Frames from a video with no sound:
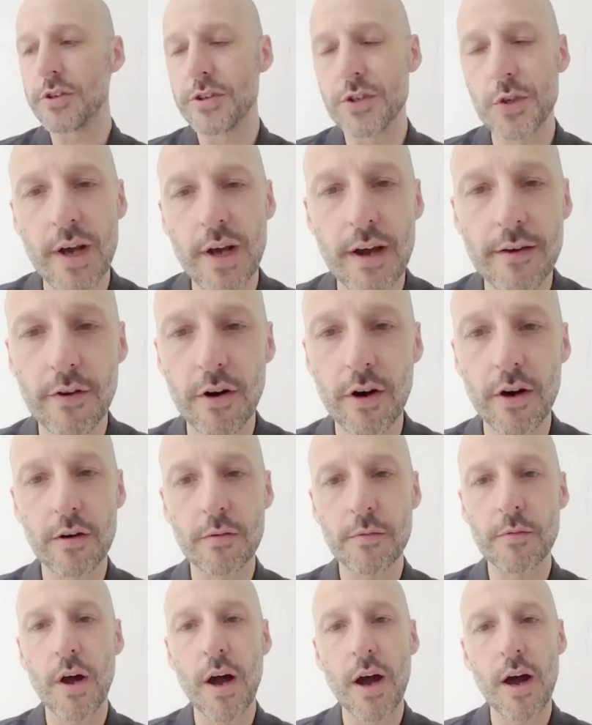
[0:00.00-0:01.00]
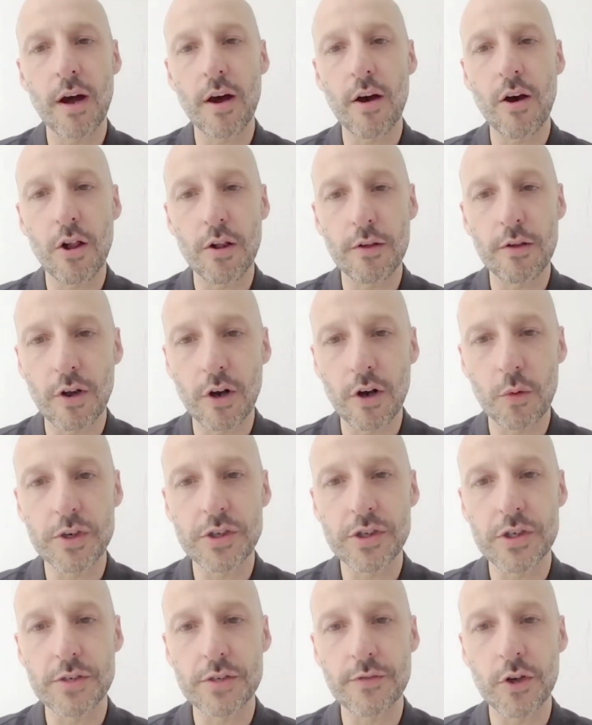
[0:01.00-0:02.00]
you have our uh, all of our
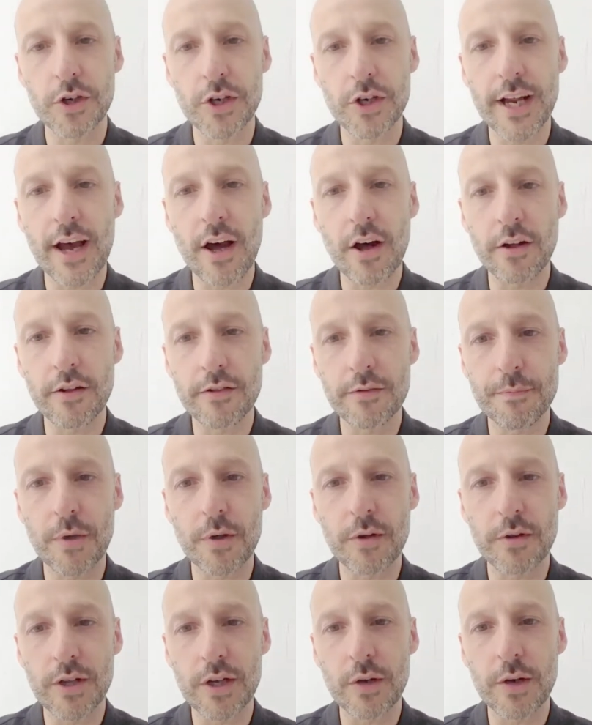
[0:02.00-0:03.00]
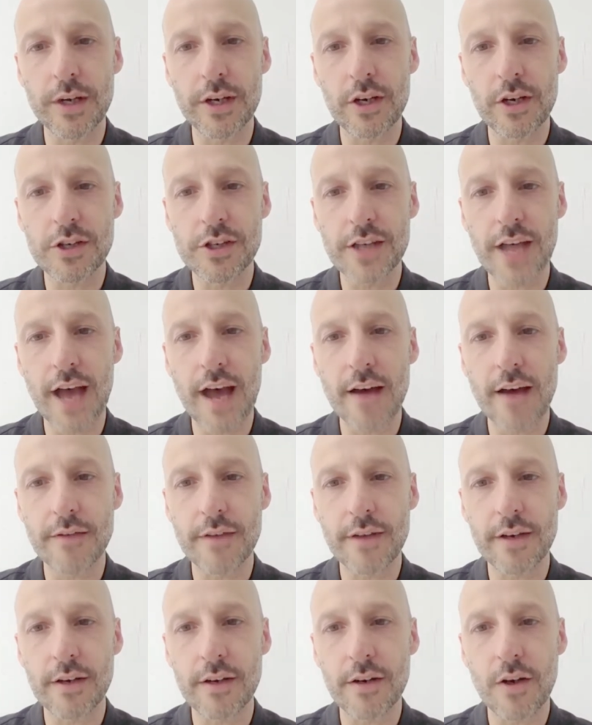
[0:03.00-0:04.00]
wishes for good health, both you and your staff,
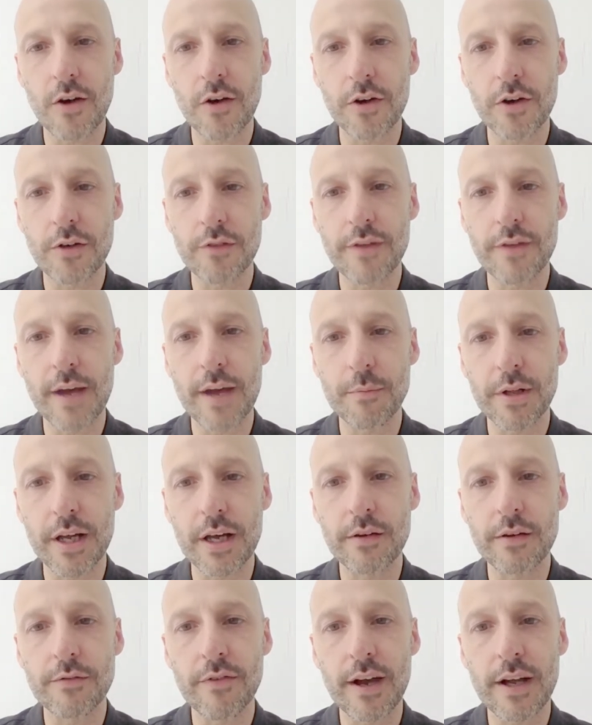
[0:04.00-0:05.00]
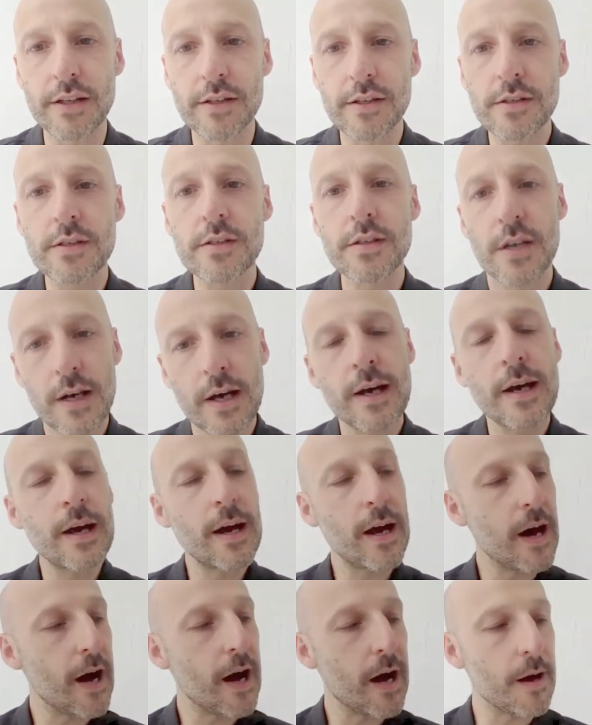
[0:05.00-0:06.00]
and all your family and friends.
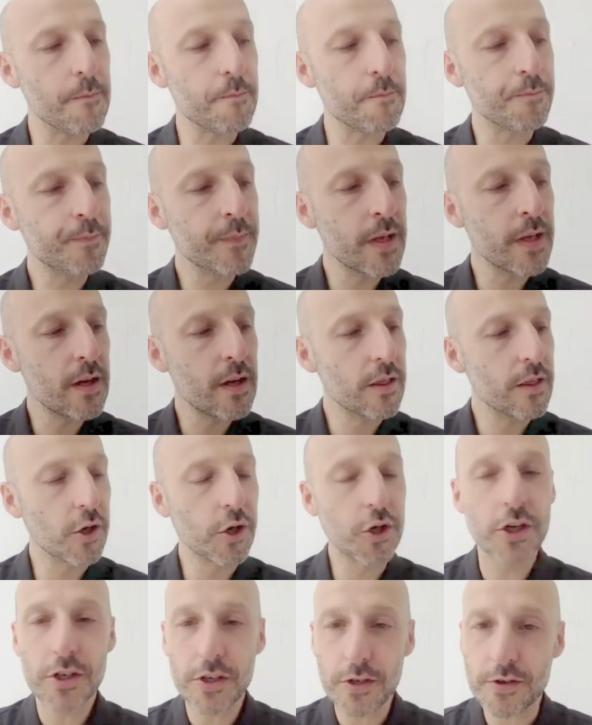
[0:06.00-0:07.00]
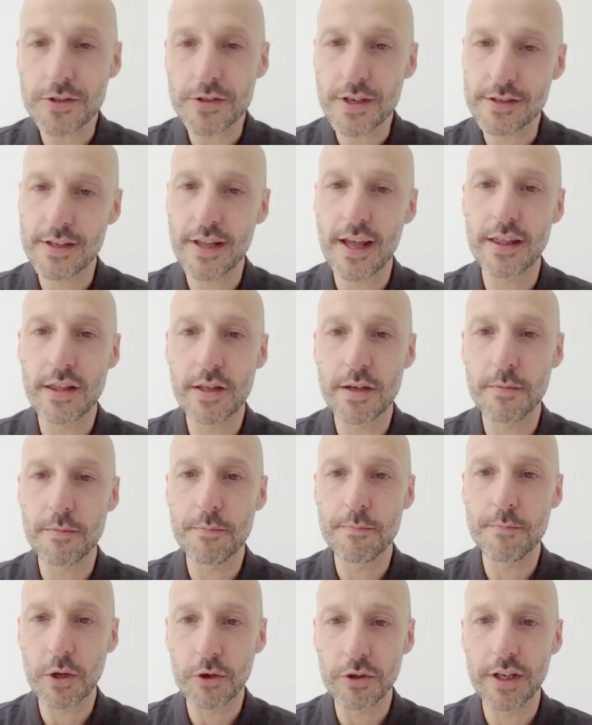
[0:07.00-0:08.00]
Um, the good news is that the
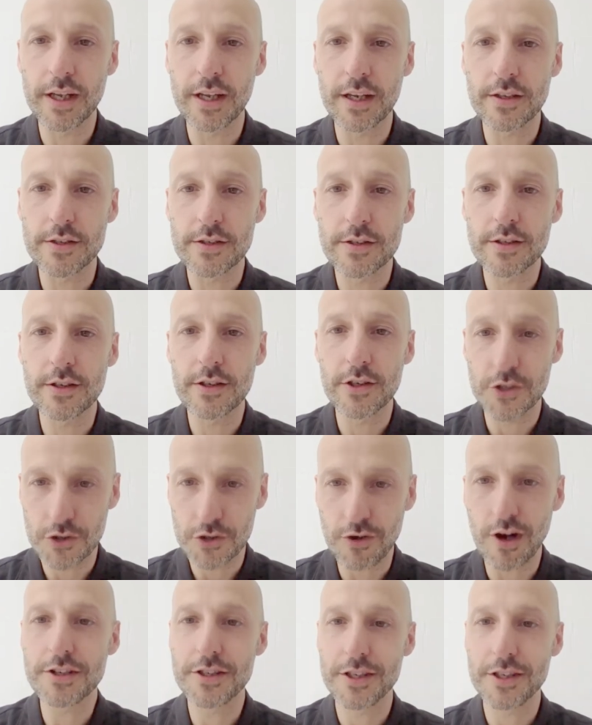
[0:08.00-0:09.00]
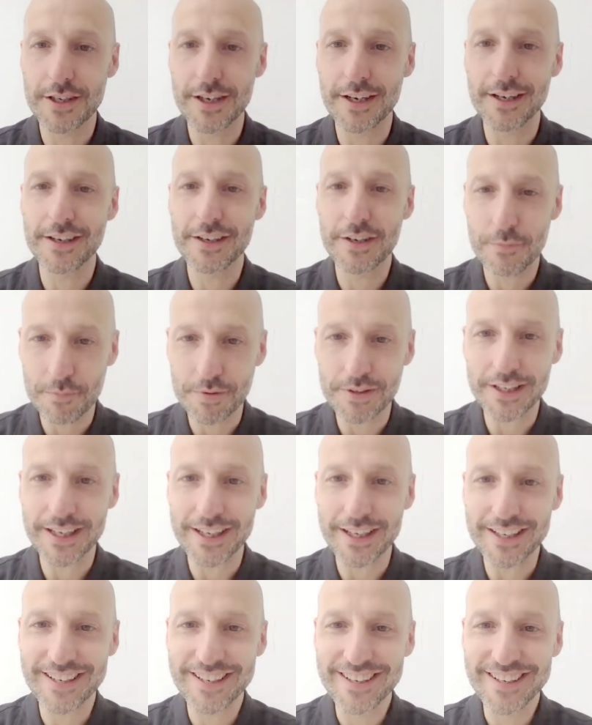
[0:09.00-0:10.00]
building is constructed and
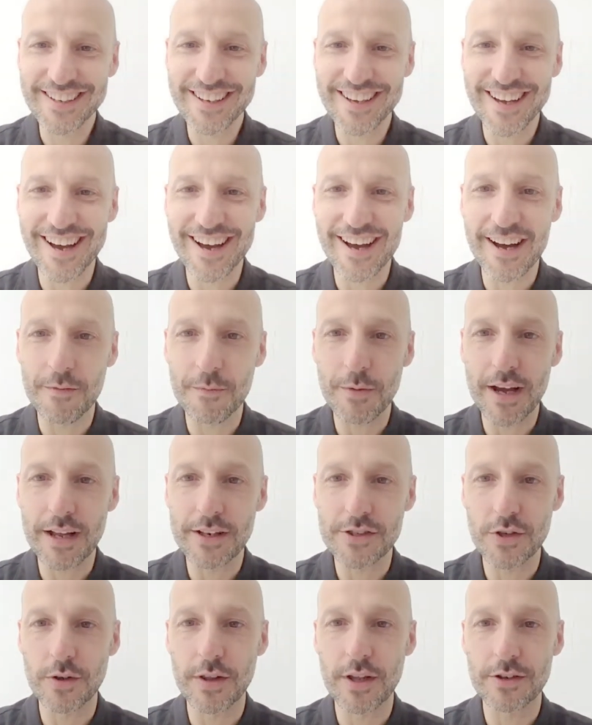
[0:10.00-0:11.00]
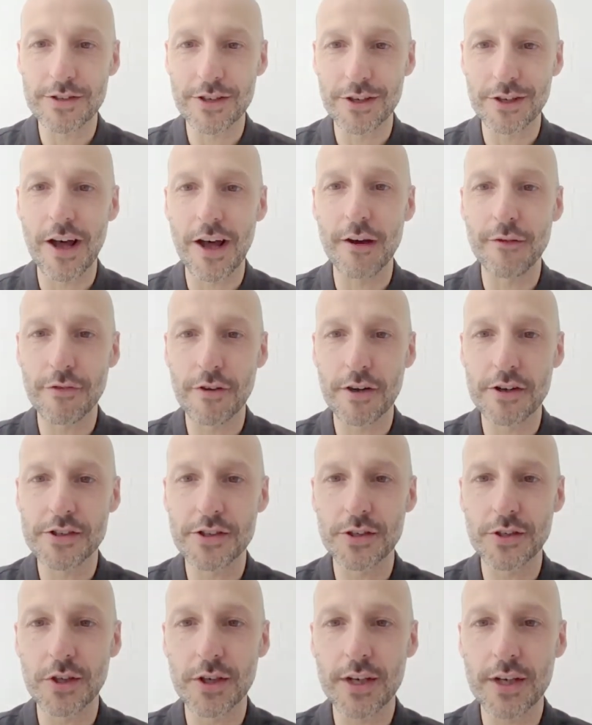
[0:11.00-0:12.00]
complete, um, and so there's a lot for us to
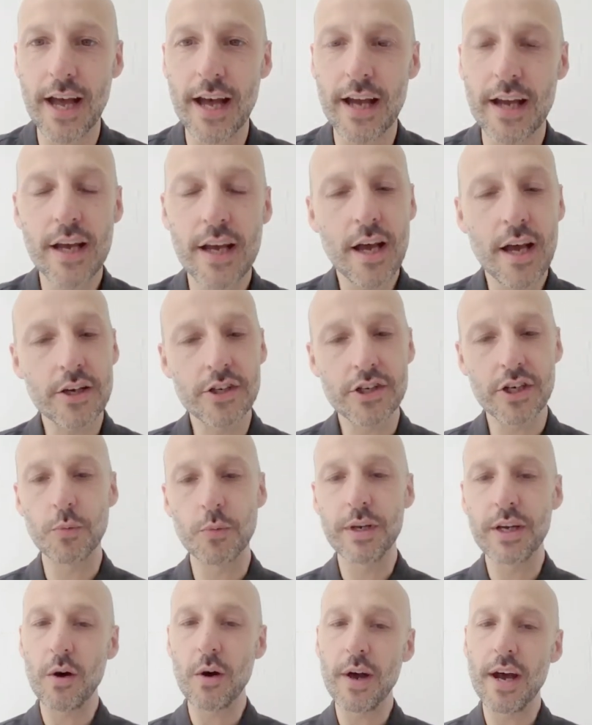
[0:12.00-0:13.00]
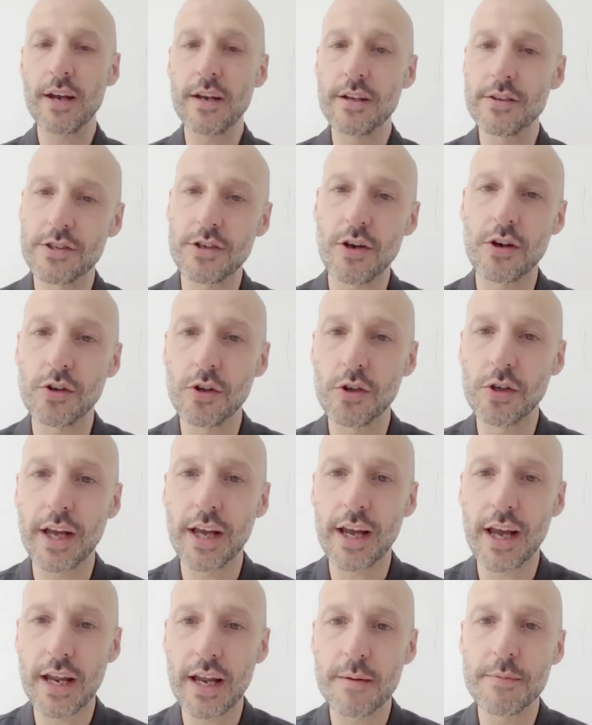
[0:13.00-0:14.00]
look at. Shall we go ahead and start looking
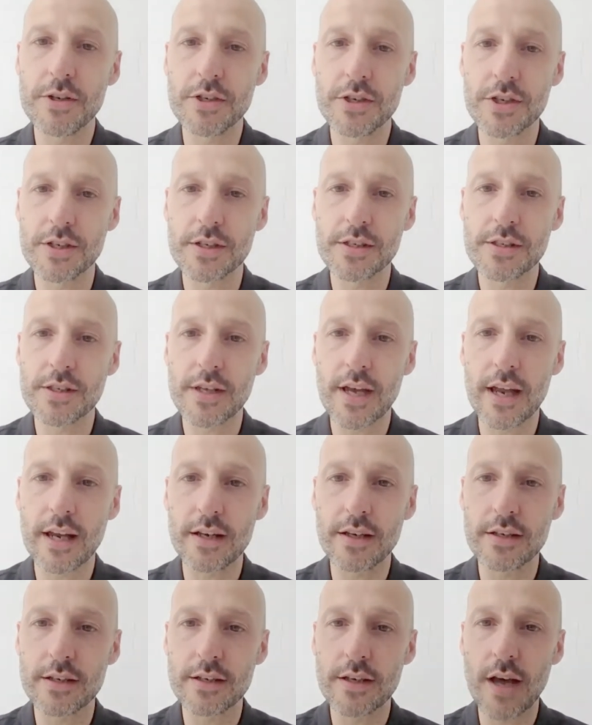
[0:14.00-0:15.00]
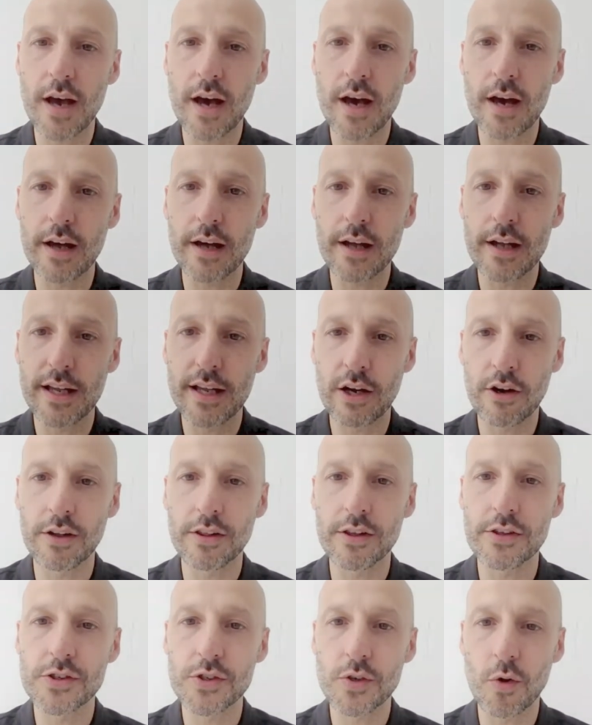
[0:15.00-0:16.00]
at images and uh, hearing the
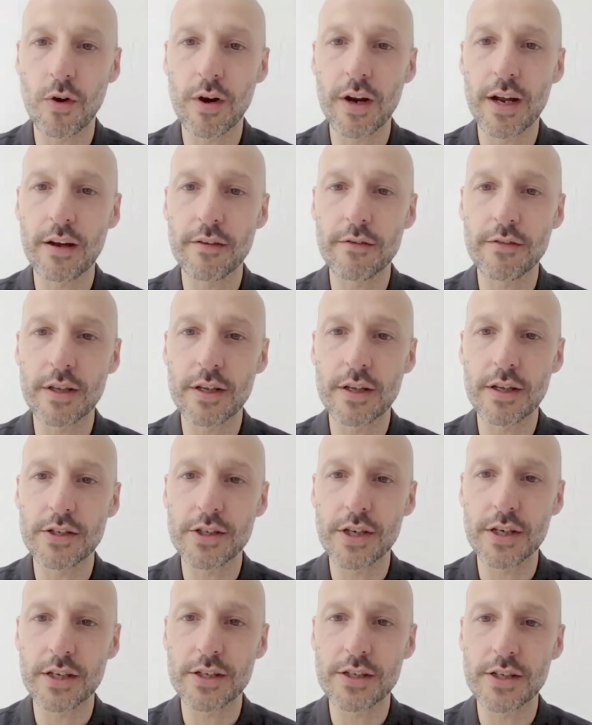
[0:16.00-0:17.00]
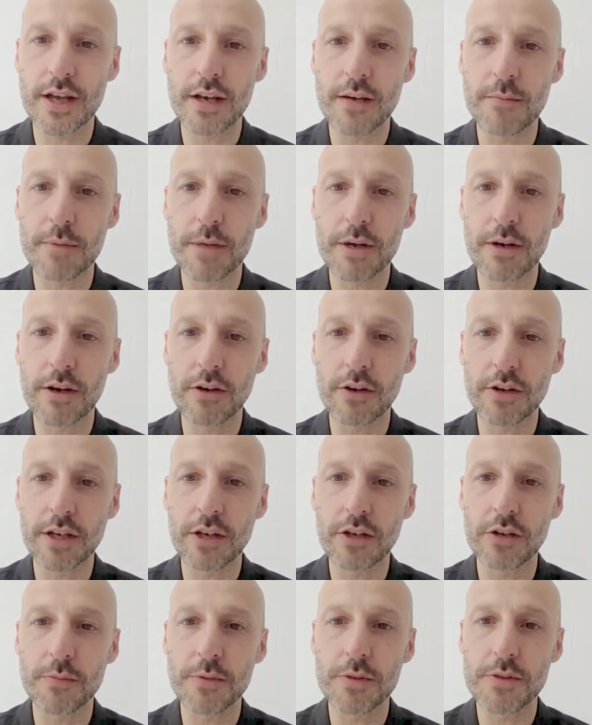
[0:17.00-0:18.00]
story of the Jingdezhen Imperial
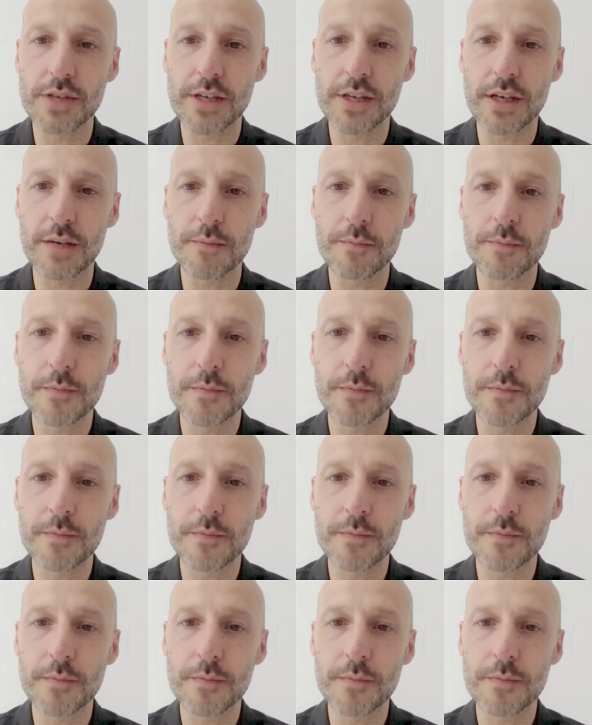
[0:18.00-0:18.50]
Kiln Museum?